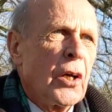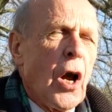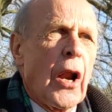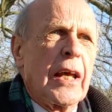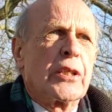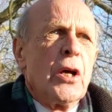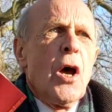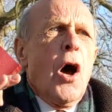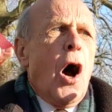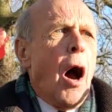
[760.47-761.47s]
God is
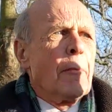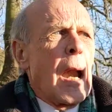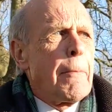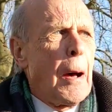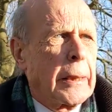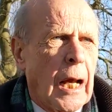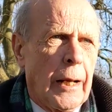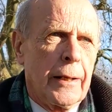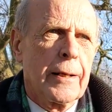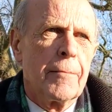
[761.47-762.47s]

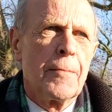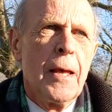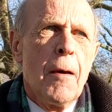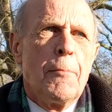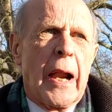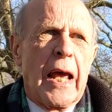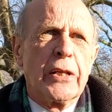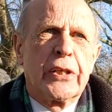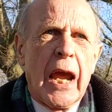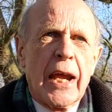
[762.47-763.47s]
omnipotent. But
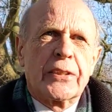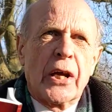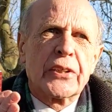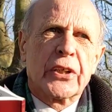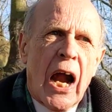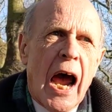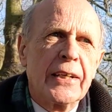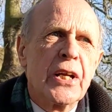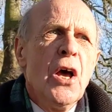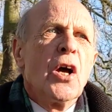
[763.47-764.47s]
in Jesus
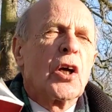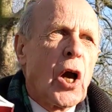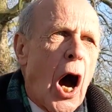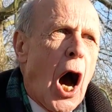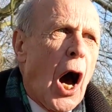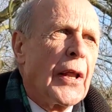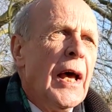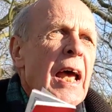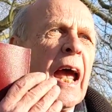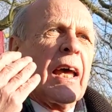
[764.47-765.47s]
Christ,
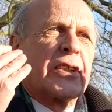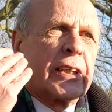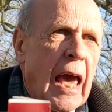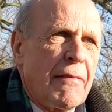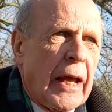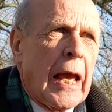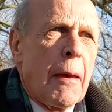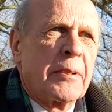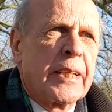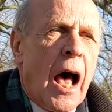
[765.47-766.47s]
God is giving
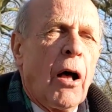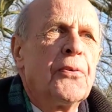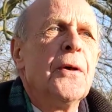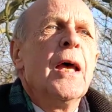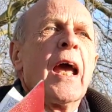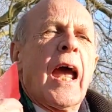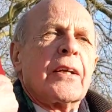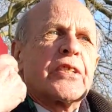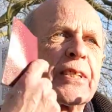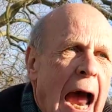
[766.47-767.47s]
himself
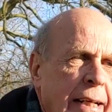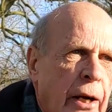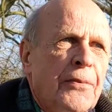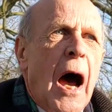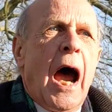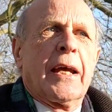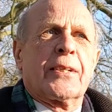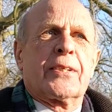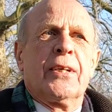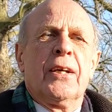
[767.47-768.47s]
in
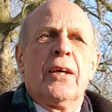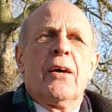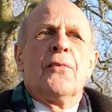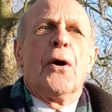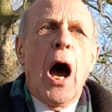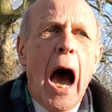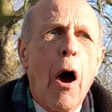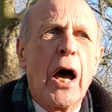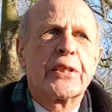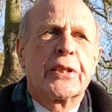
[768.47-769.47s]
sacrifice for
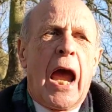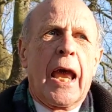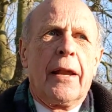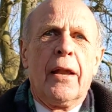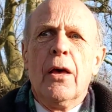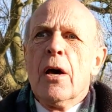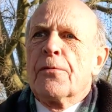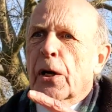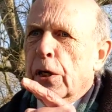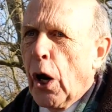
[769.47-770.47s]
our sin,
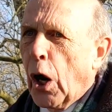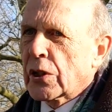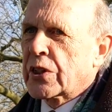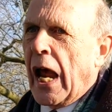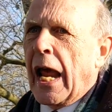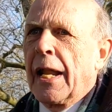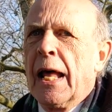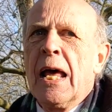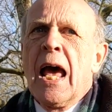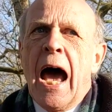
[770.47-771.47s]
for your sin
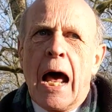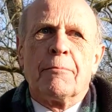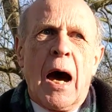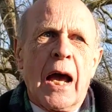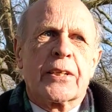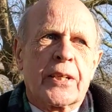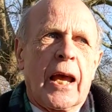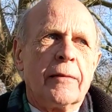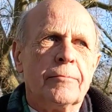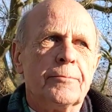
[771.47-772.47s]
and my
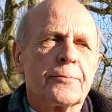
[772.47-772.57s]
sin.